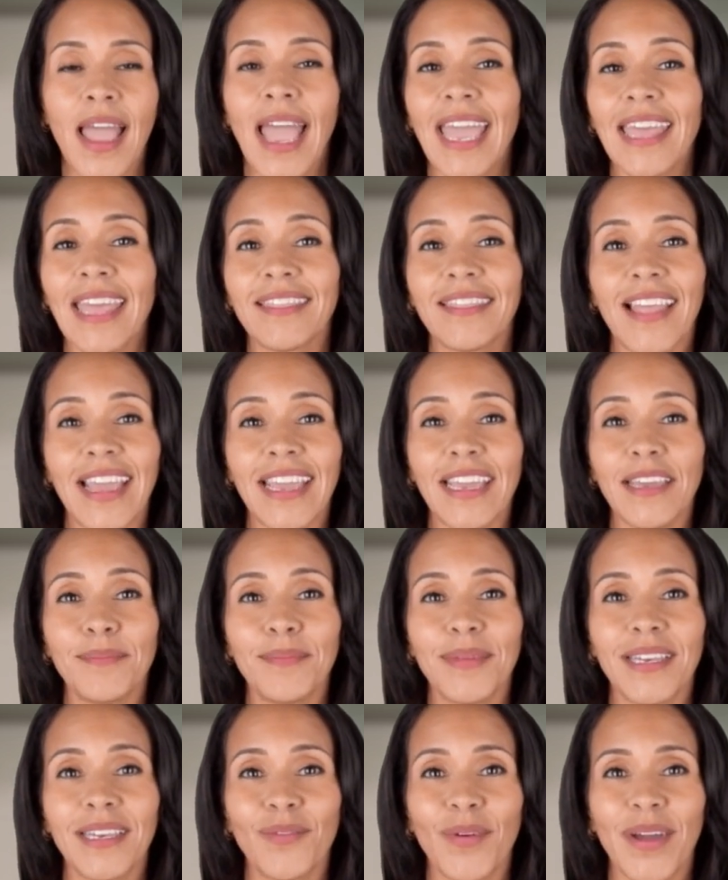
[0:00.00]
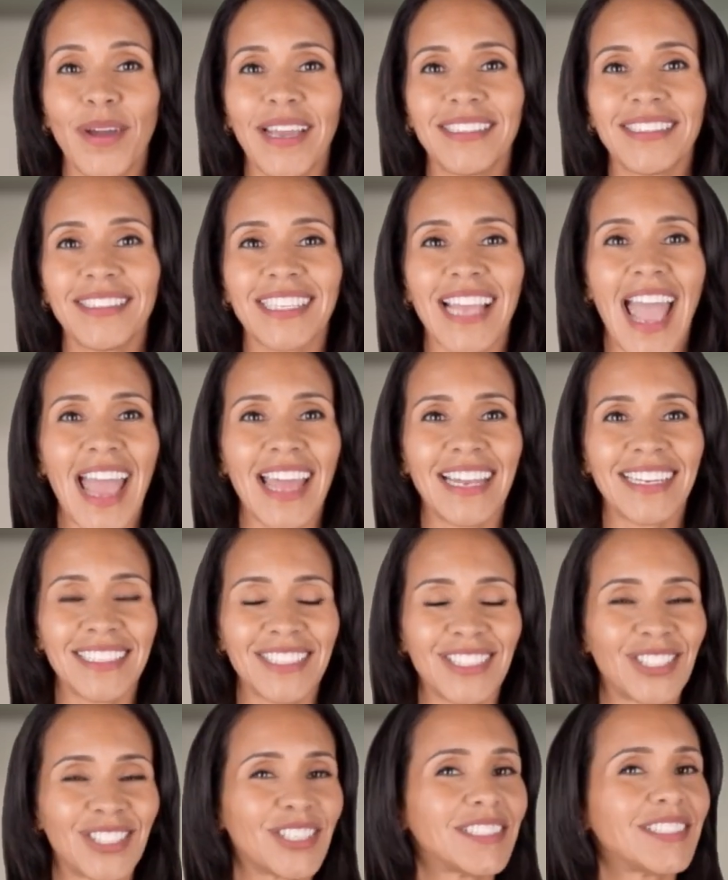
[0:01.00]
Enlightenment awaits, and
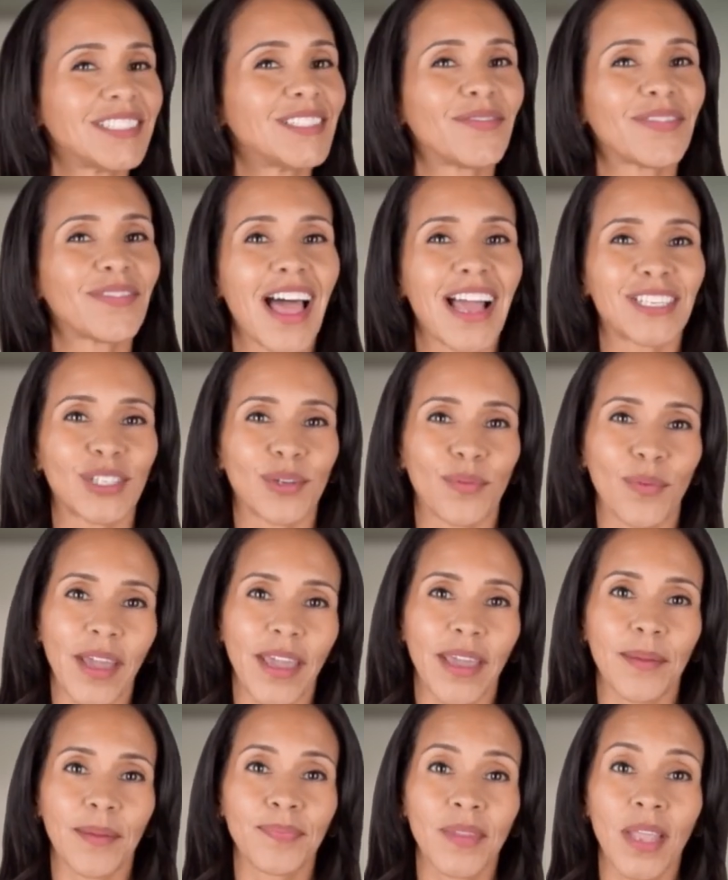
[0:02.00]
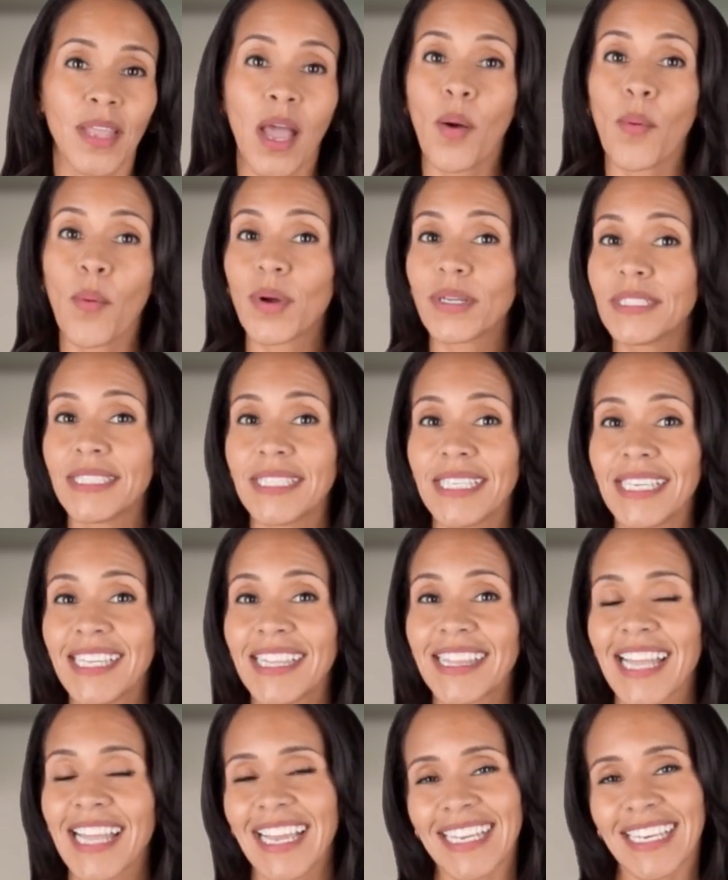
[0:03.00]
it's just a flash away. What's the
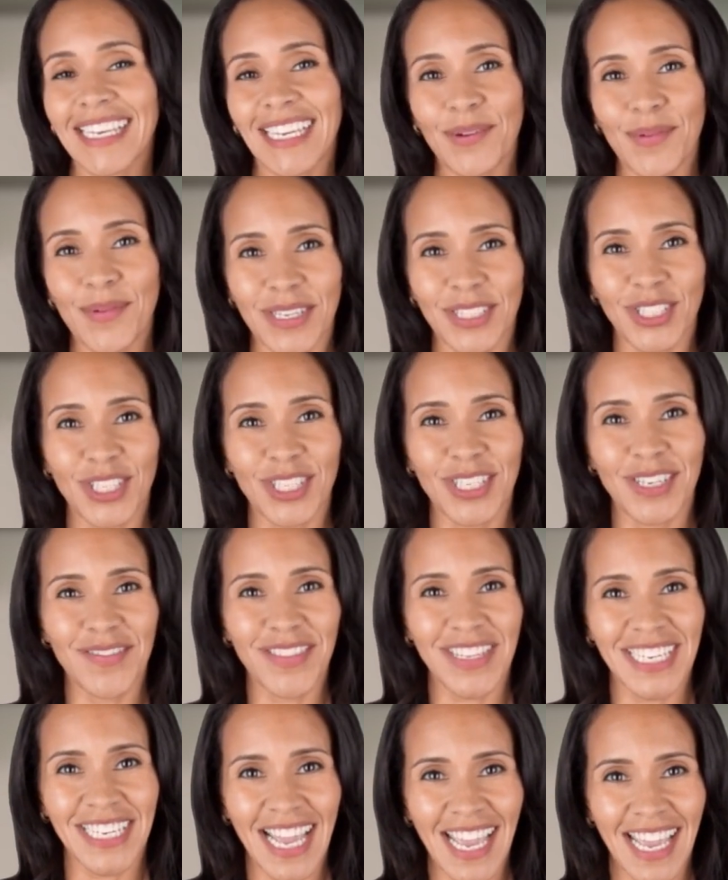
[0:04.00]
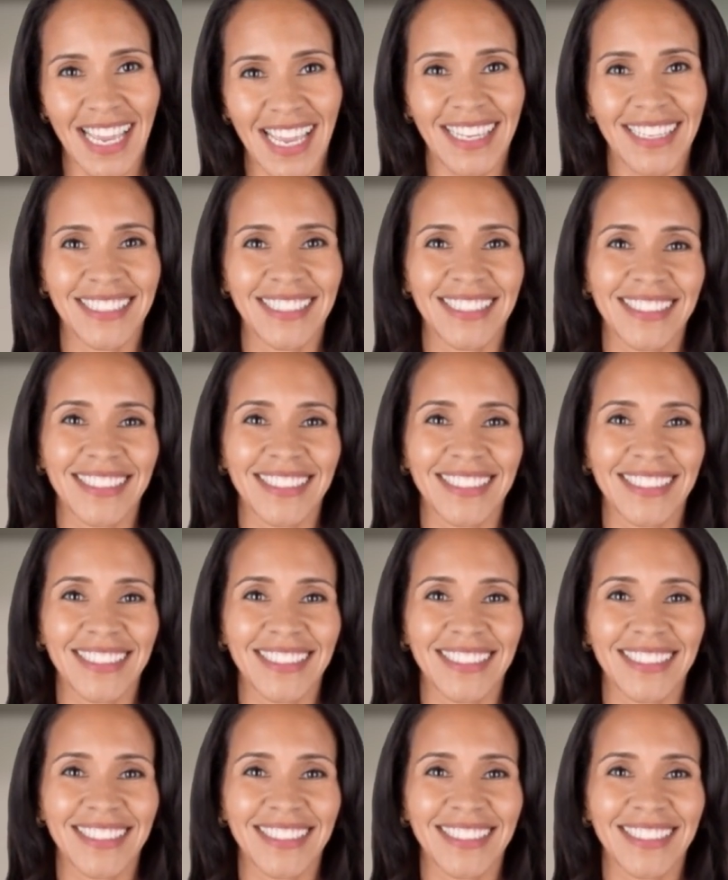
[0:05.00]
enlightening question of the day?